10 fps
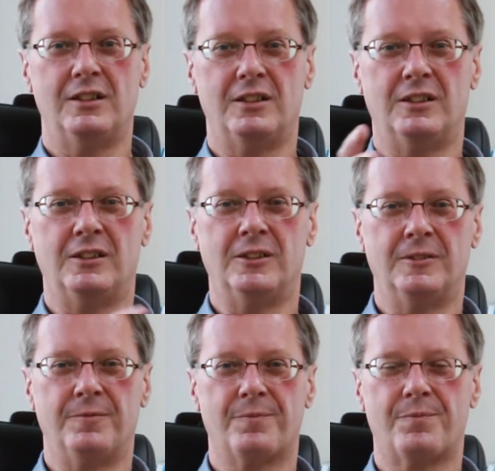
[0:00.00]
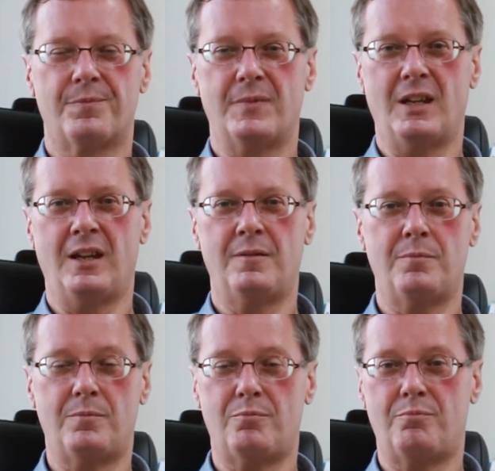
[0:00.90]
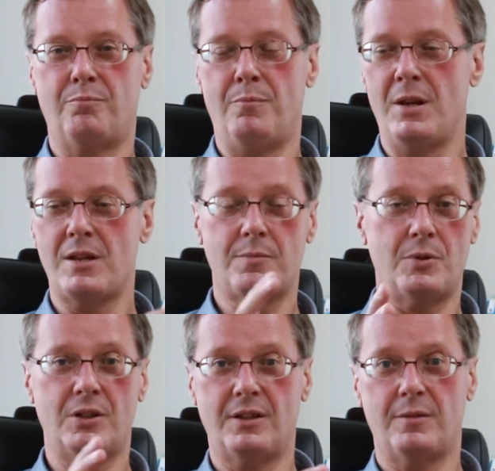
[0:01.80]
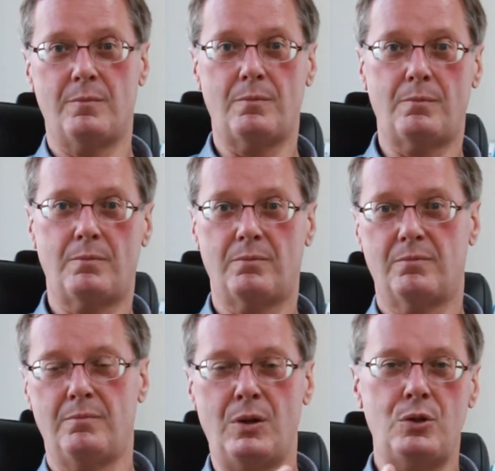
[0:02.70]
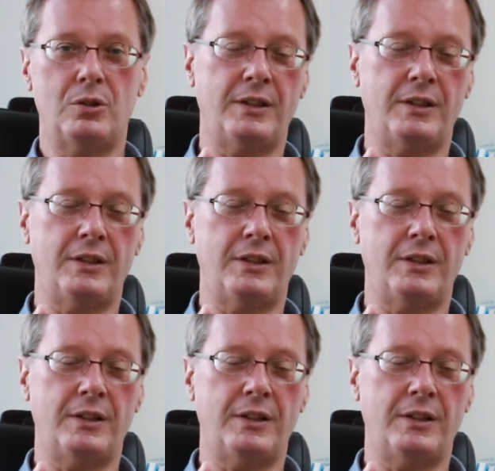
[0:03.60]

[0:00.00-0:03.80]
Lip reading: And many of them are not mutually